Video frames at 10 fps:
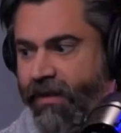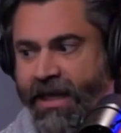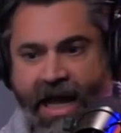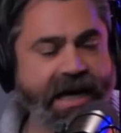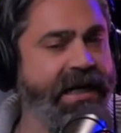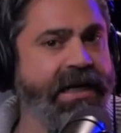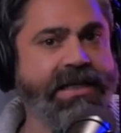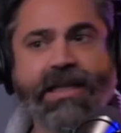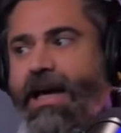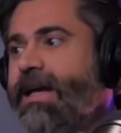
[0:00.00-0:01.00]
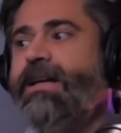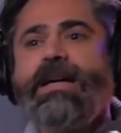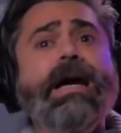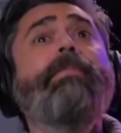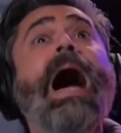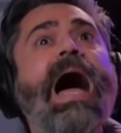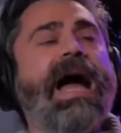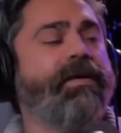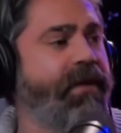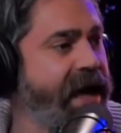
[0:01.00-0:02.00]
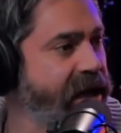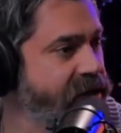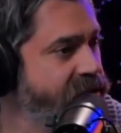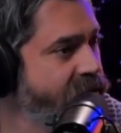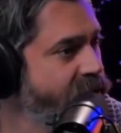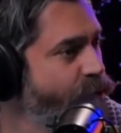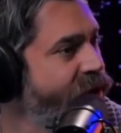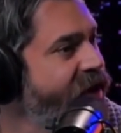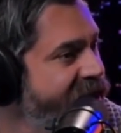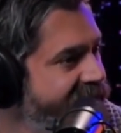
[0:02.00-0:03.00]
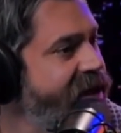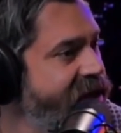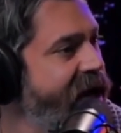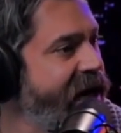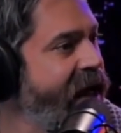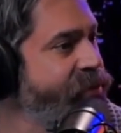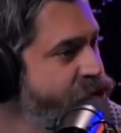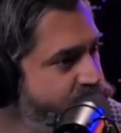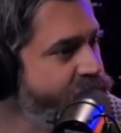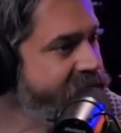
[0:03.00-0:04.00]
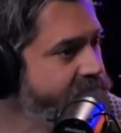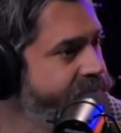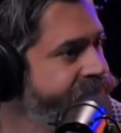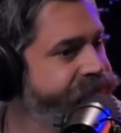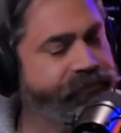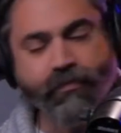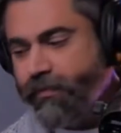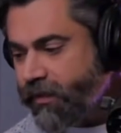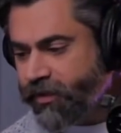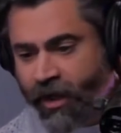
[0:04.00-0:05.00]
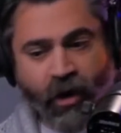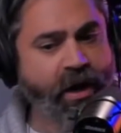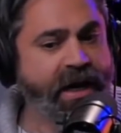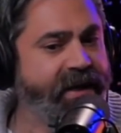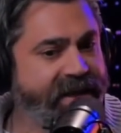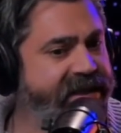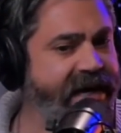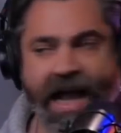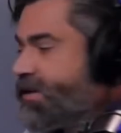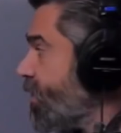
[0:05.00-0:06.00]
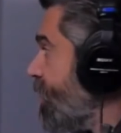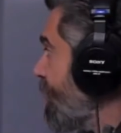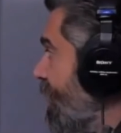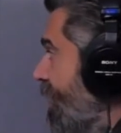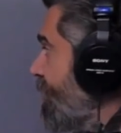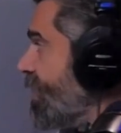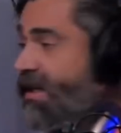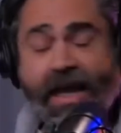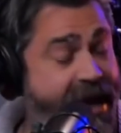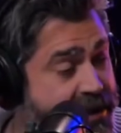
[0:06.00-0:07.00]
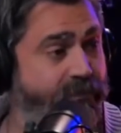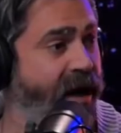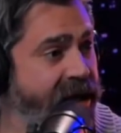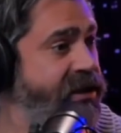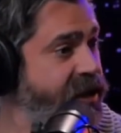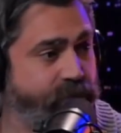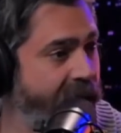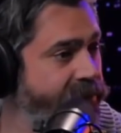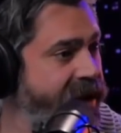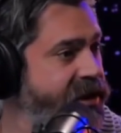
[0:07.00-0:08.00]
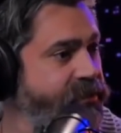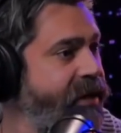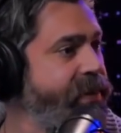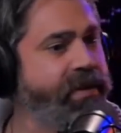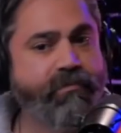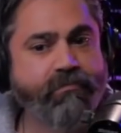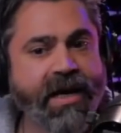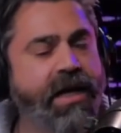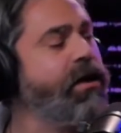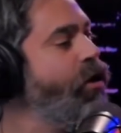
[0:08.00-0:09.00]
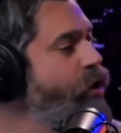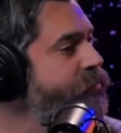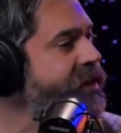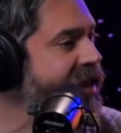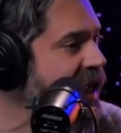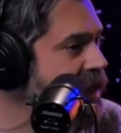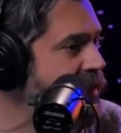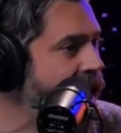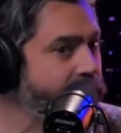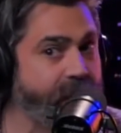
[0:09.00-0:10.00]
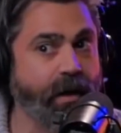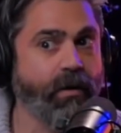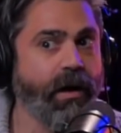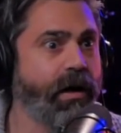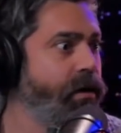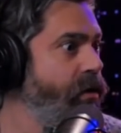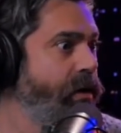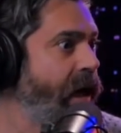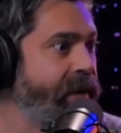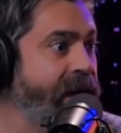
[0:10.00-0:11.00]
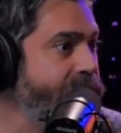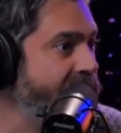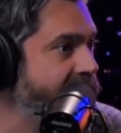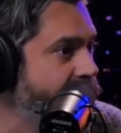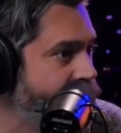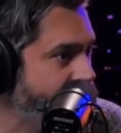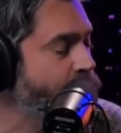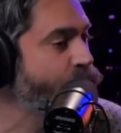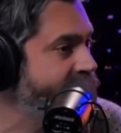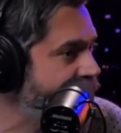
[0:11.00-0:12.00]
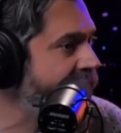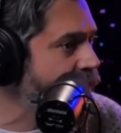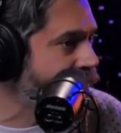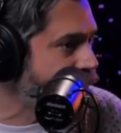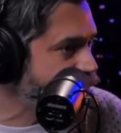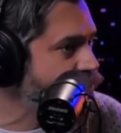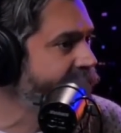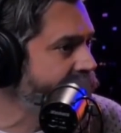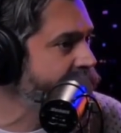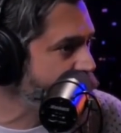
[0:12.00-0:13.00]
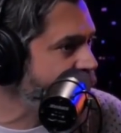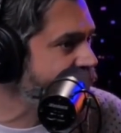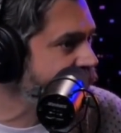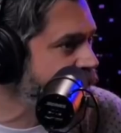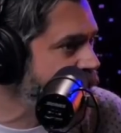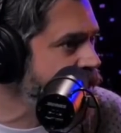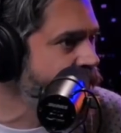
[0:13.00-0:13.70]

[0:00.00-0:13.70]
gotten into the goodbye phase where they kick you out on the street. You know, these guys, uh, eight months he probably hasn't paid. The minute COVID came out, they go, I'm not paying a bill. We followed this. Remember Jackie Knight?